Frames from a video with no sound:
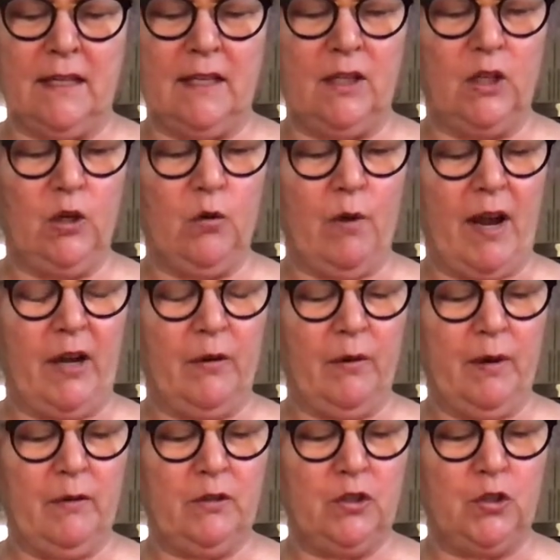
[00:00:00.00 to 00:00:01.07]
and the
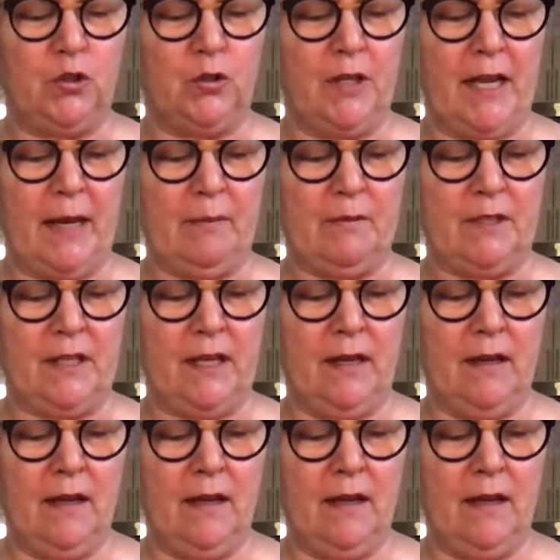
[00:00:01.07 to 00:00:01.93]
granary stood empty.